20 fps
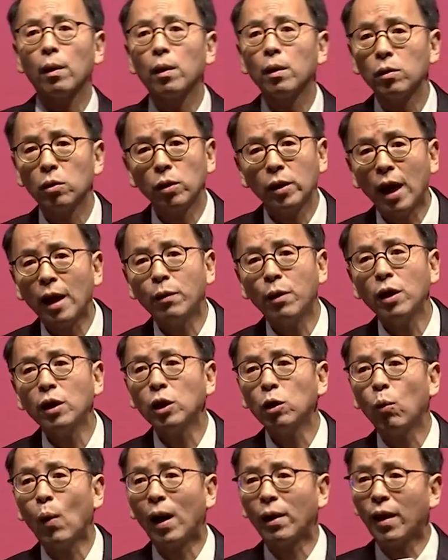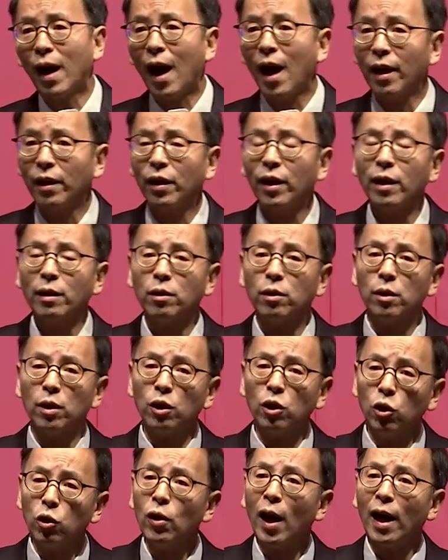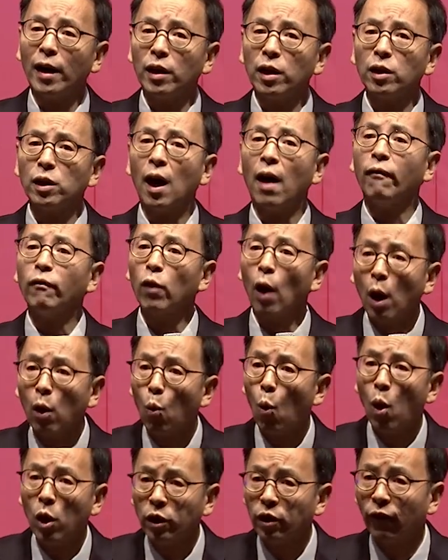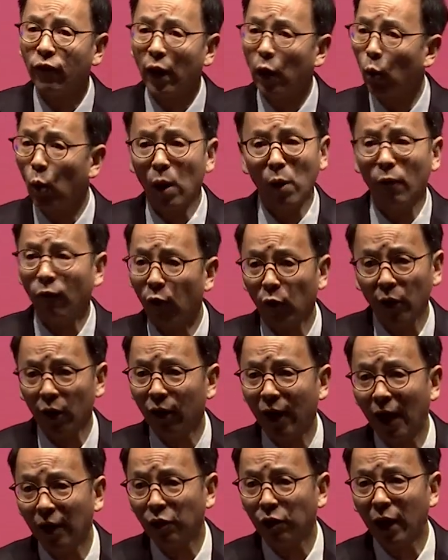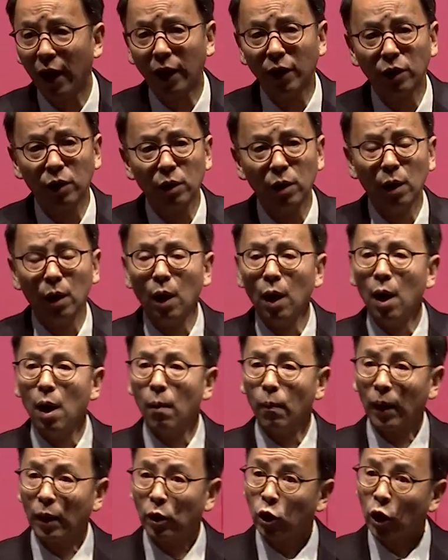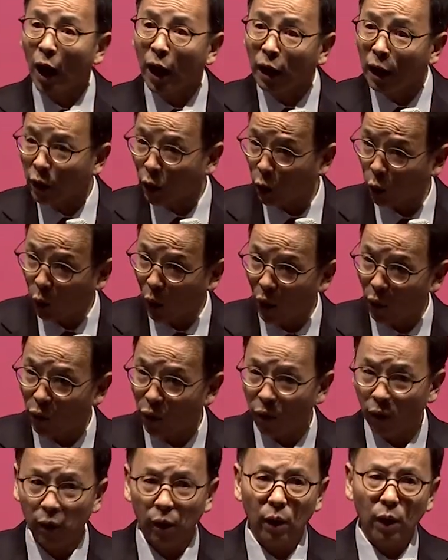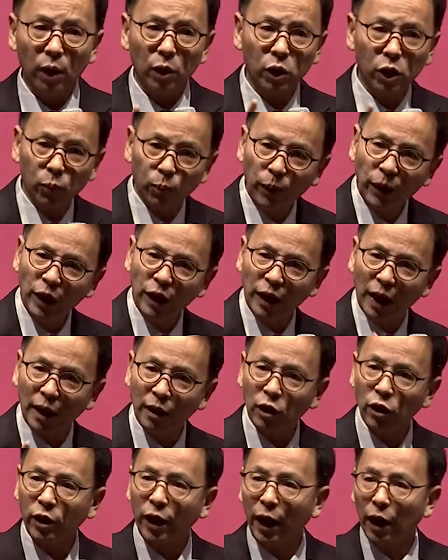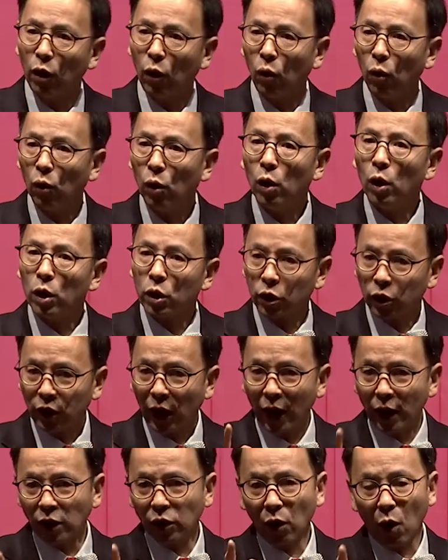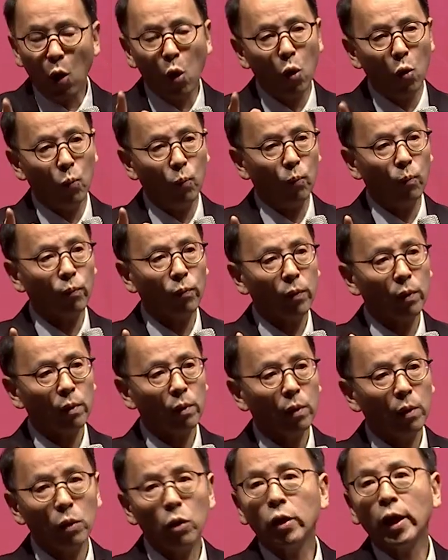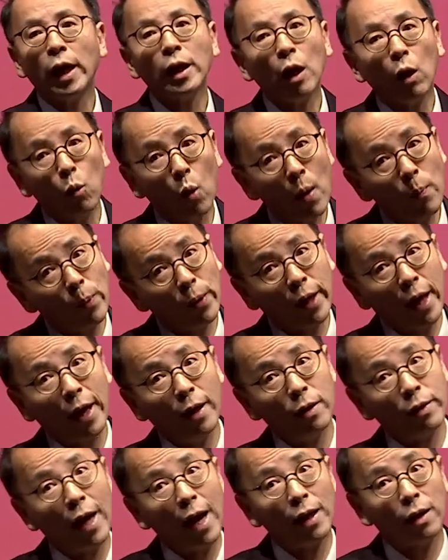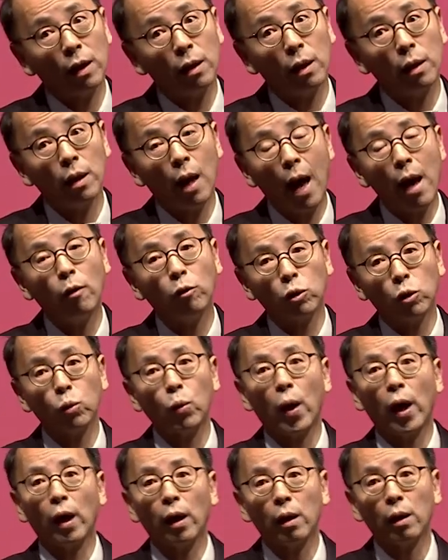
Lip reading: So that is why these new ideas have not worked very well for the United States. But China's strength, speed and scale, stays home. You cannot replicate that elsewhere.